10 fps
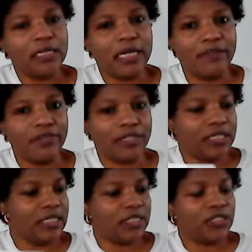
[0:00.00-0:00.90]

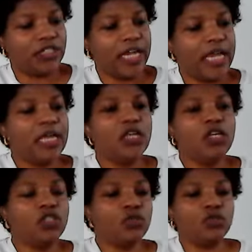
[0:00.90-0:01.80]
Everything is here. So